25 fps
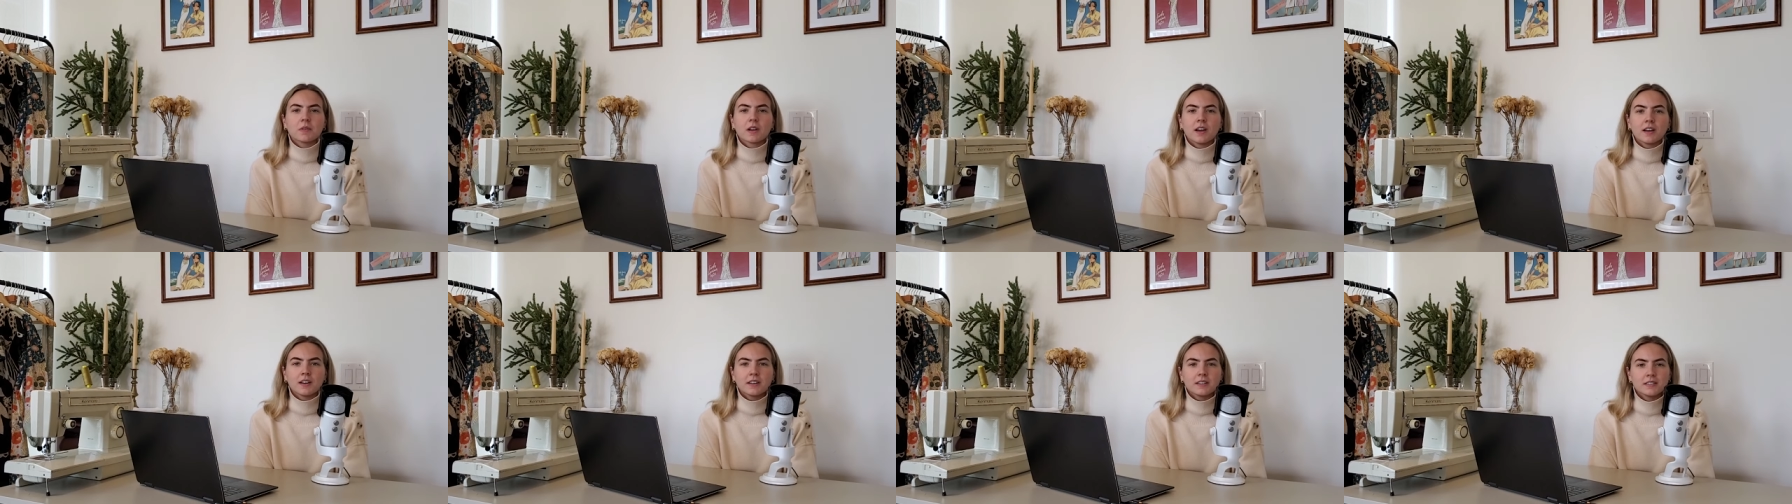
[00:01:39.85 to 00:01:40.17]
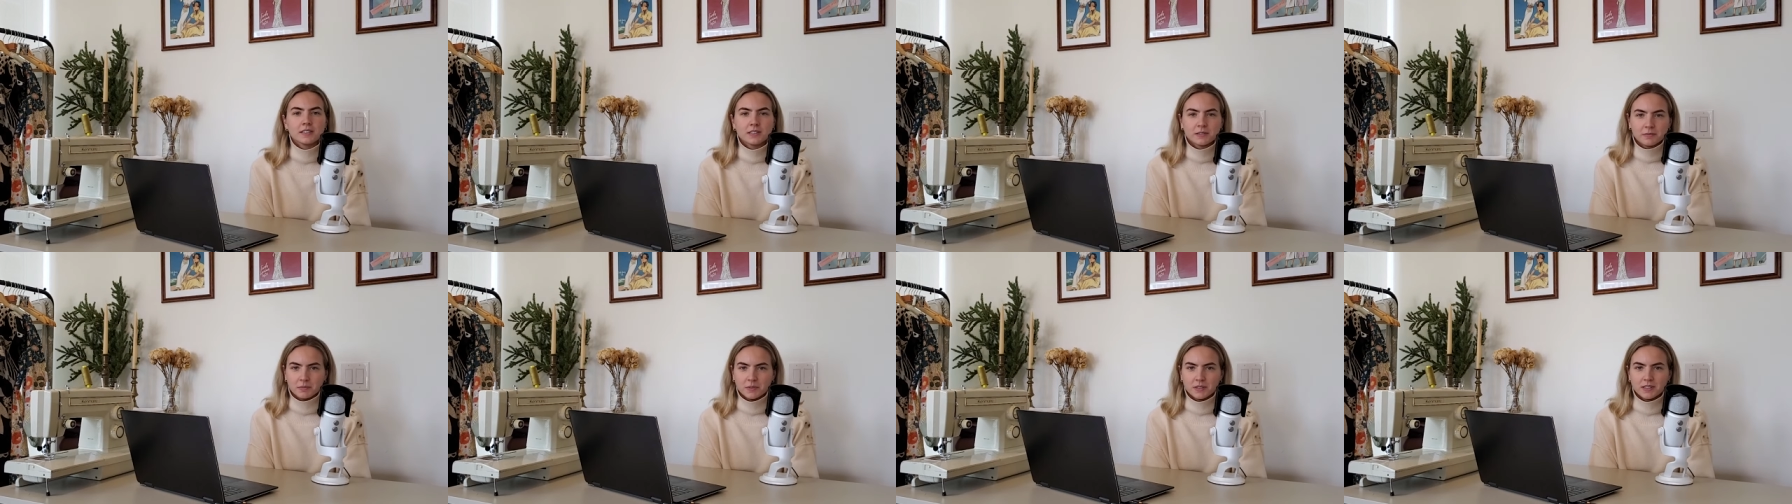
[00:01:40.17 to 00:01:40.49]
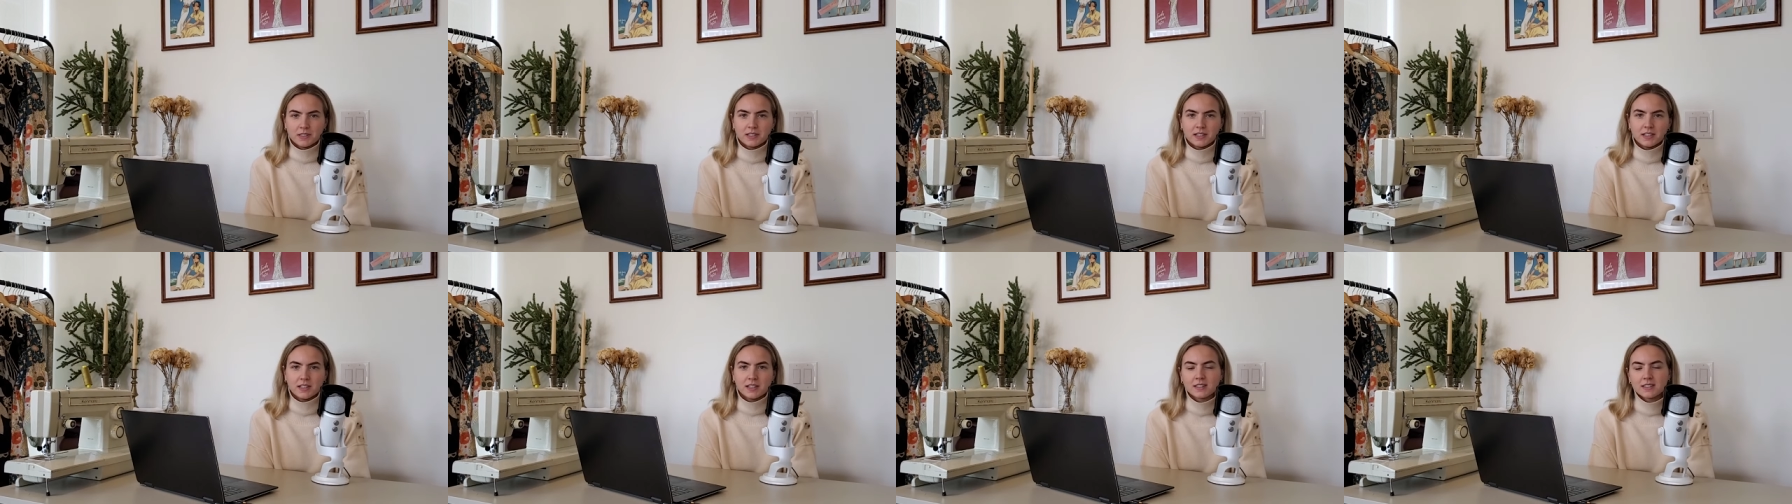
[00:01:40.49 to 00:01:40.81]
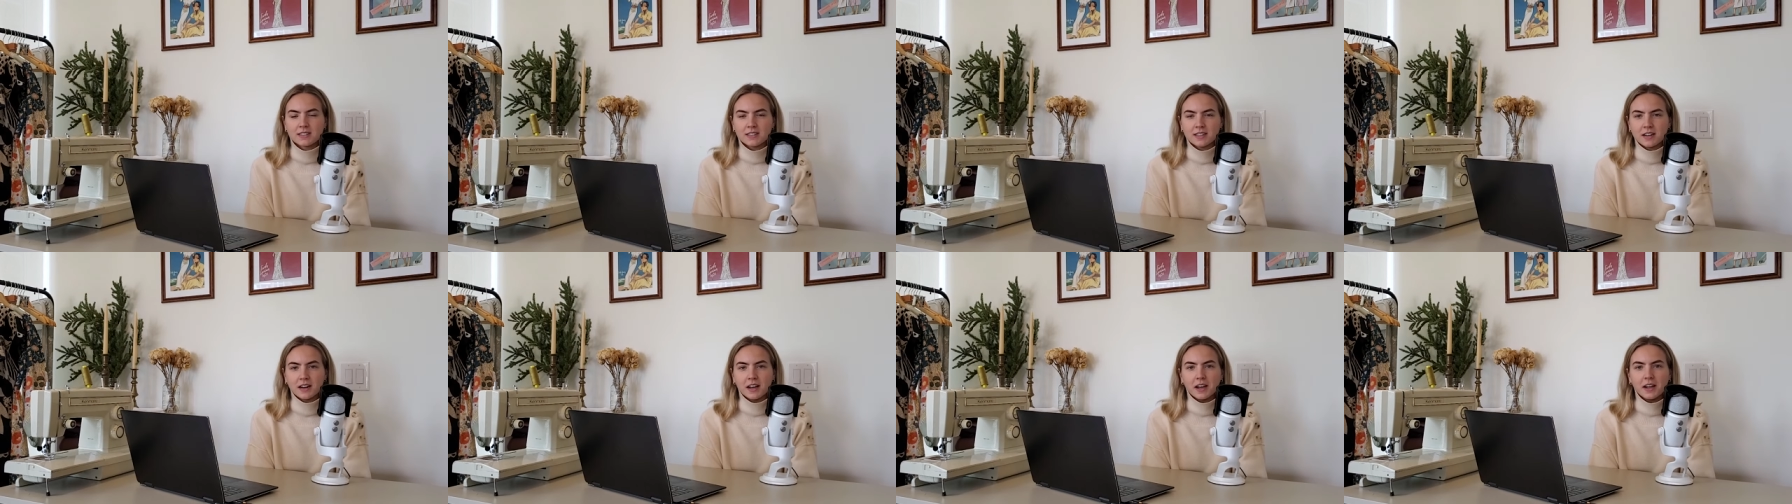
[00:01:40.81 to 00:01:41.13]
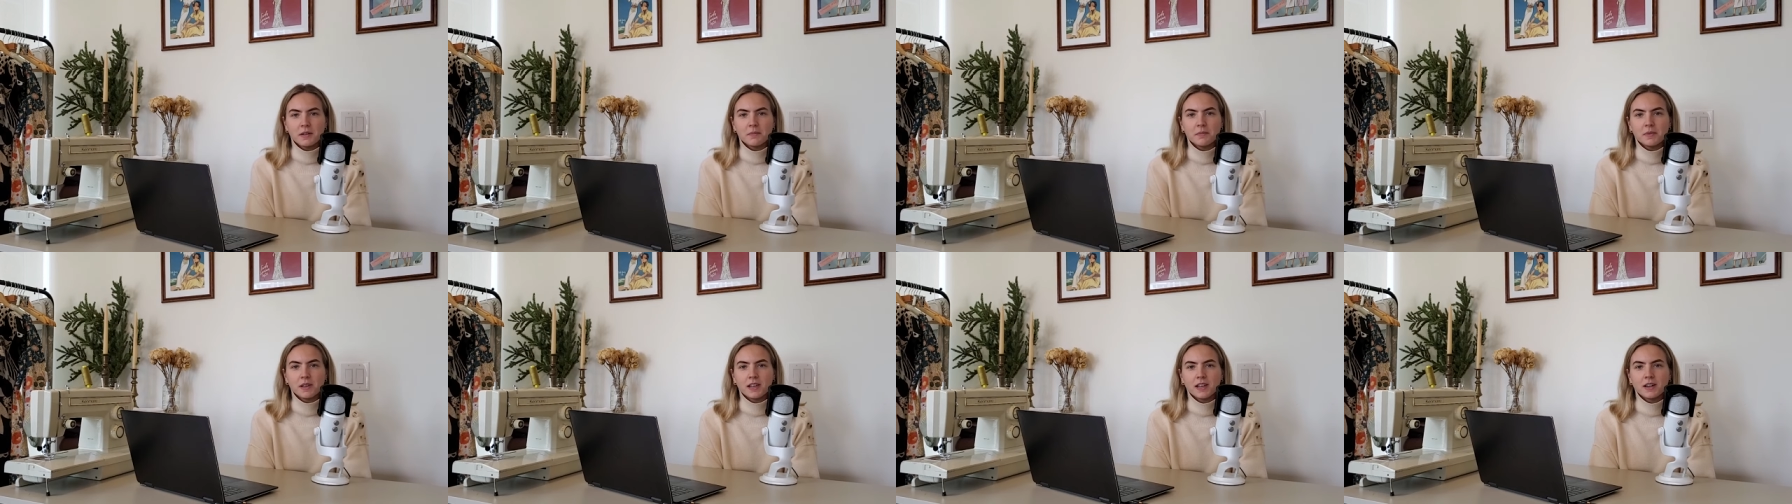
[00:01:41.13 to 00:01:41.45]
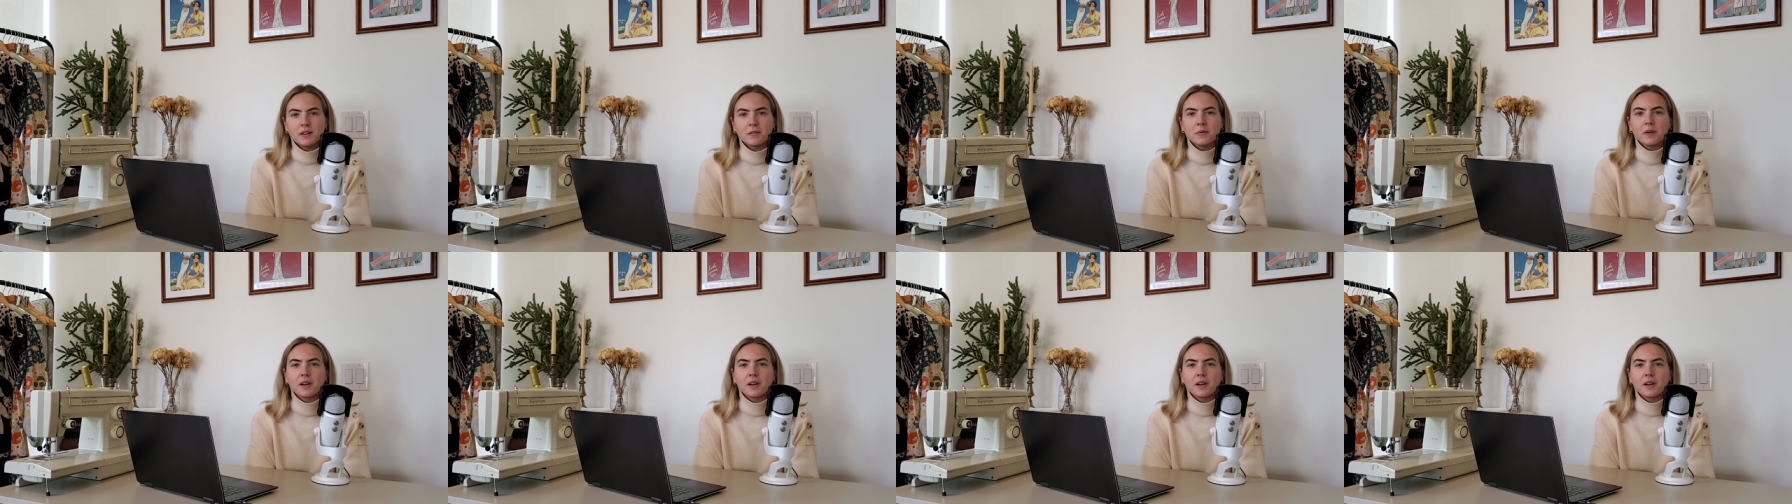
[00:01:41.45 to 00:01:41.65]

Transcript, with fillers: kinds of mistakes that I made